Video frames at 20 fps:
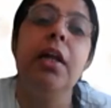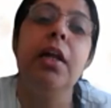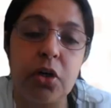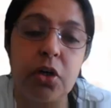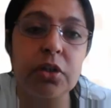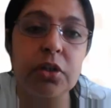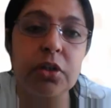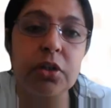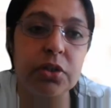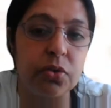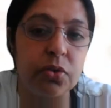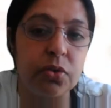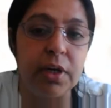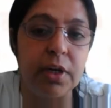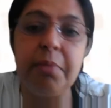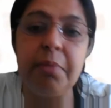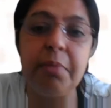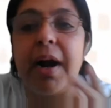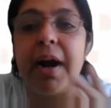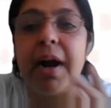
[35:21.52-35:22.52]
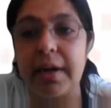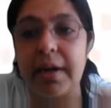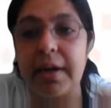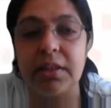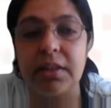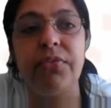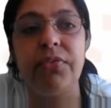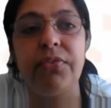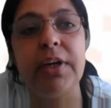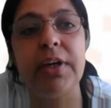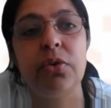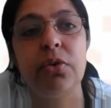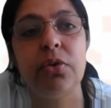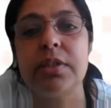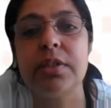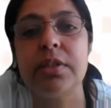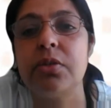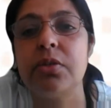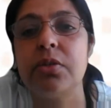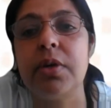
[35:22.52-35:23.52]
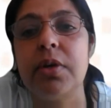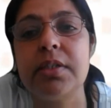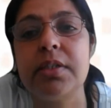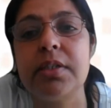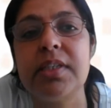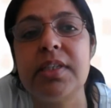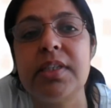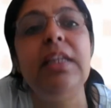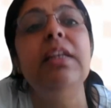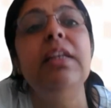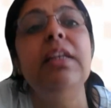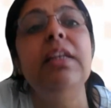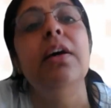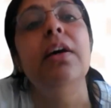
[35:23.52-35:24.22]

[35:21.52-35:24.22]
Dr. Sunil Bhatt in the video, as you had seen,